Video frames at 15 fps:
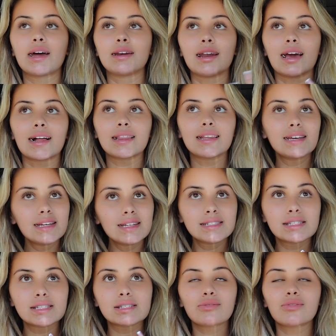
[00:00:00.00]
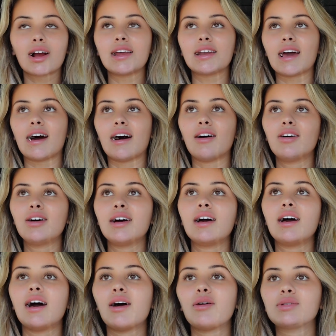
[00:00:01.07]
a necklace right now,
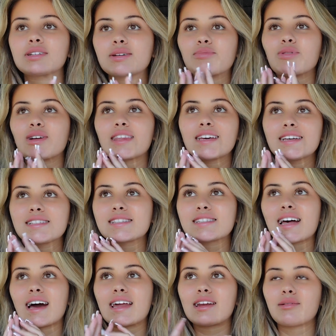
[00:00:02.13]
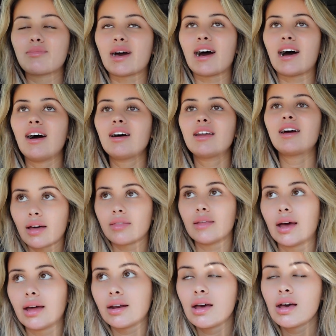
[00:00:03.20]
which I'm really excited about, and
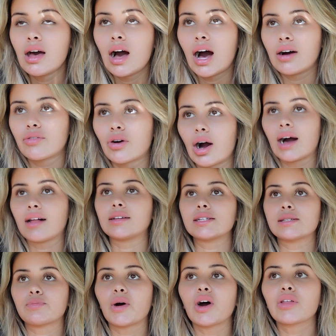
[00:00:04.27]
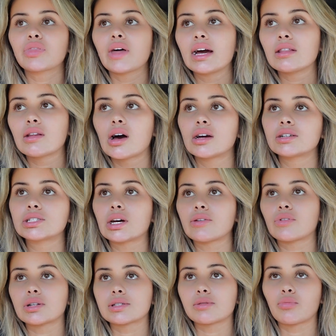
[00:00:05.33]
then I've got Ali's birthday lunch. I've
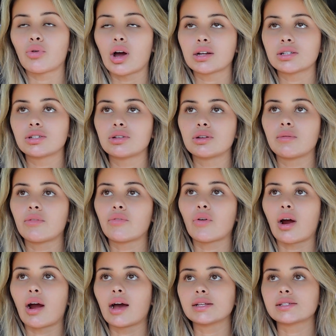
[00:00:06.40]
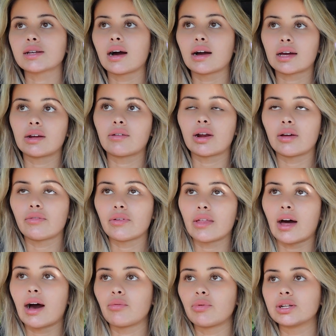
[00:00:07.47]
got some work to do before I start getting ready for
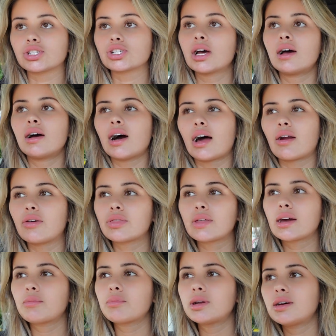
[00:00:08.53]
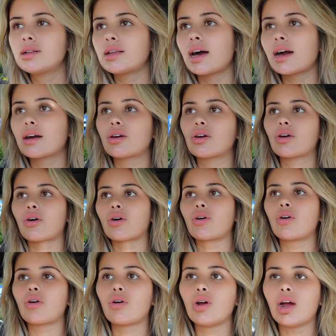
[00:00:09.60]
that, which I don't think I'm gonna like
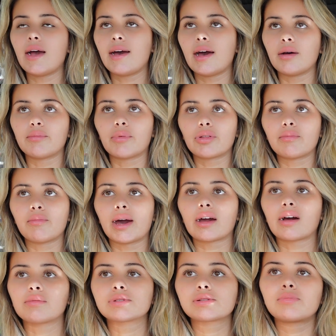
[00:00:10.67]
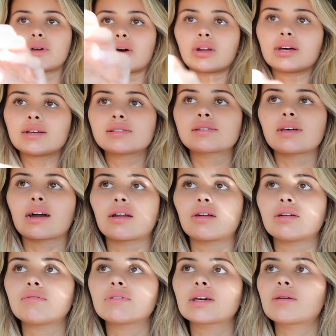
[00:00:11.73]
go ham on the makeup, to be honest. Like, I don't
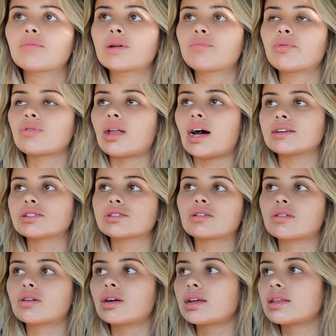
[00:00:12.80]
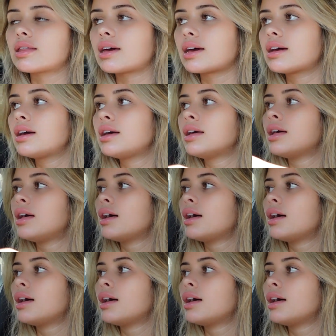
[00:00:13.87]
even think I'm gonna put lashes on or anything,